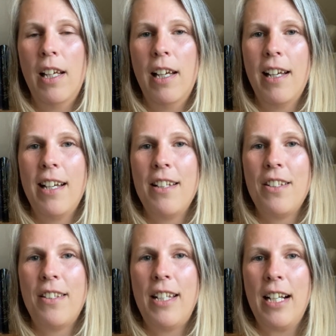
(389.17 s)
The
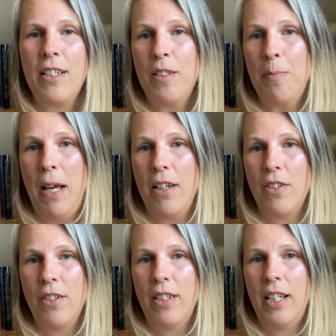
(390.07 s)
second
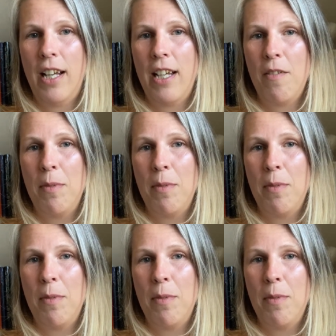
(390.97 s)
pattern that I have